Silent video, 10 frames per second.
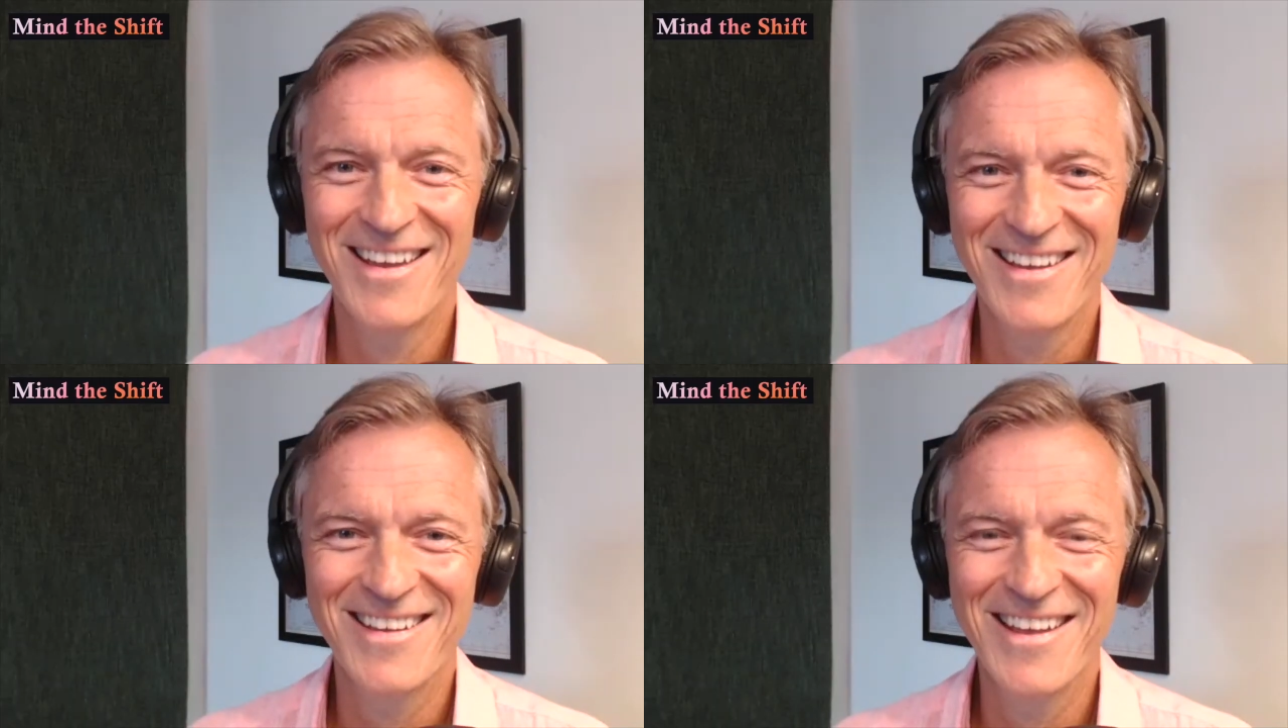
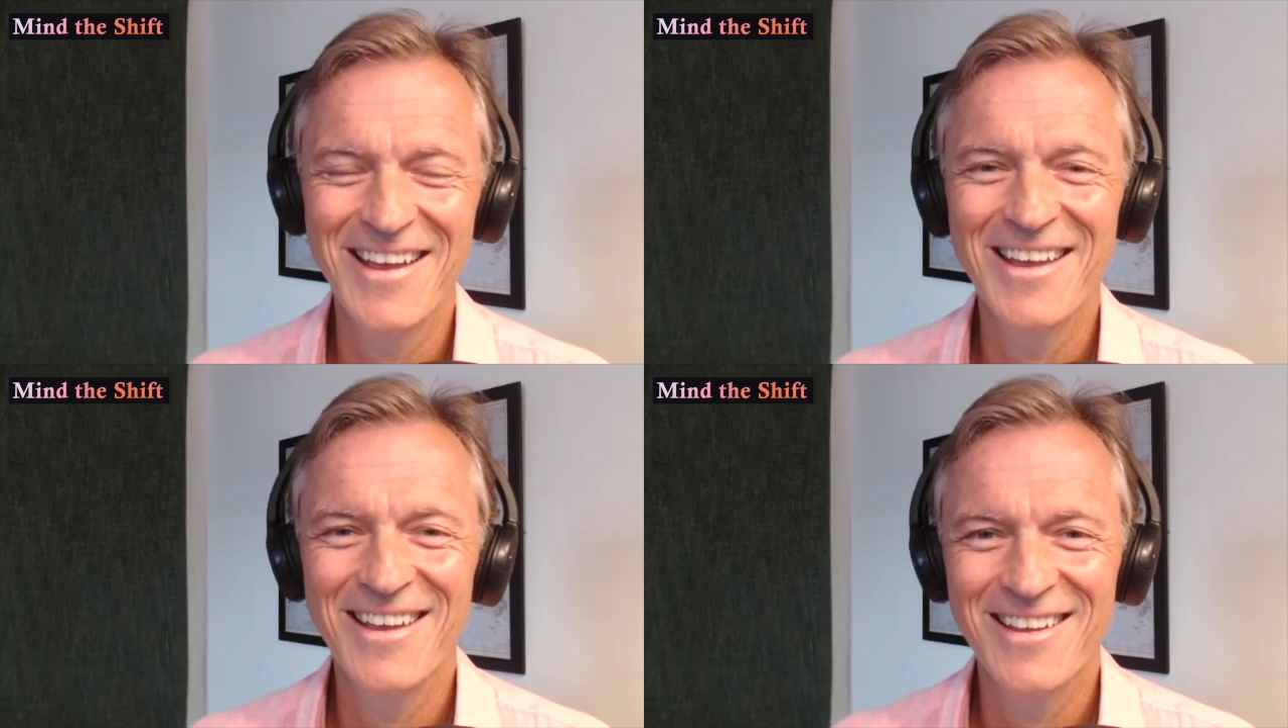
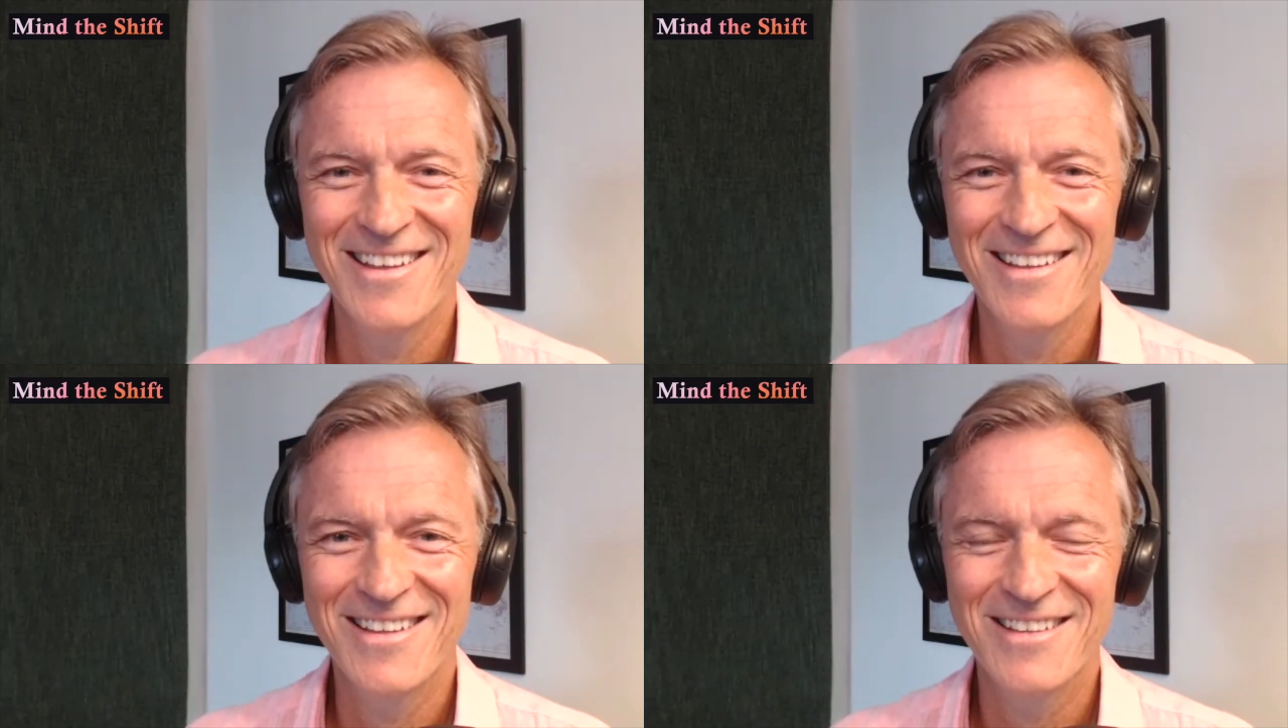Yeah.
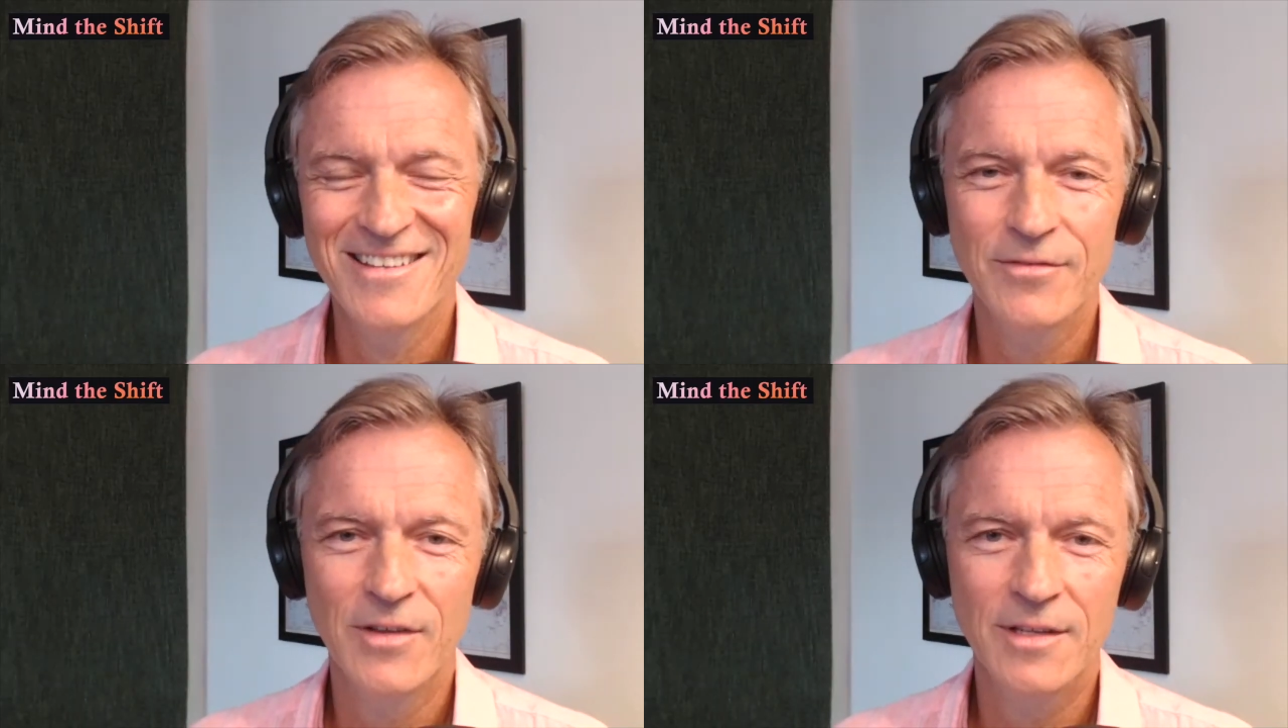And then
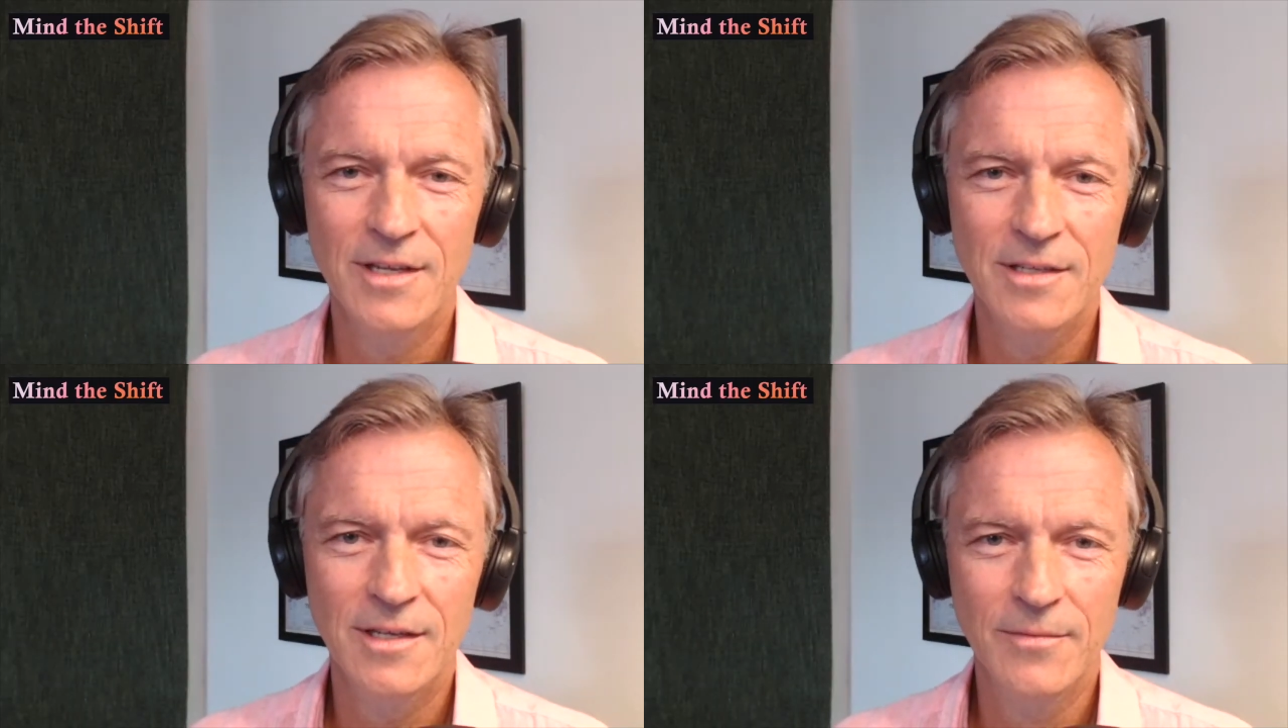the
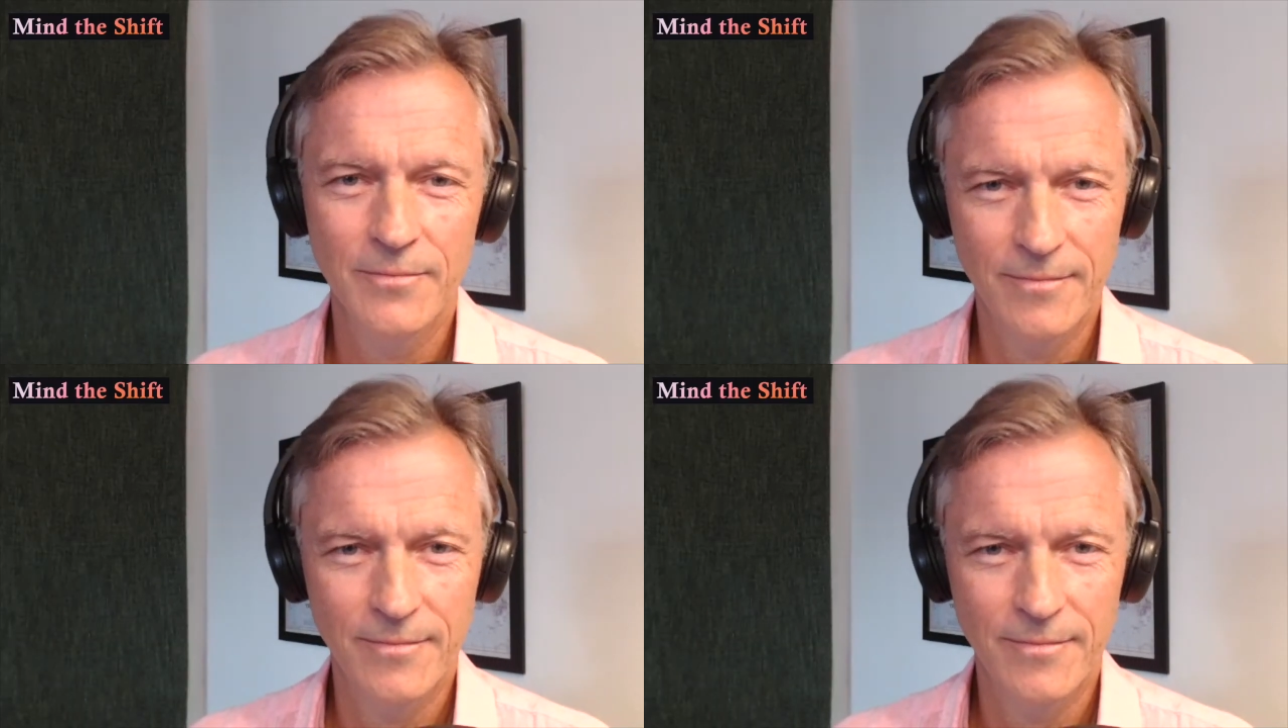universities, of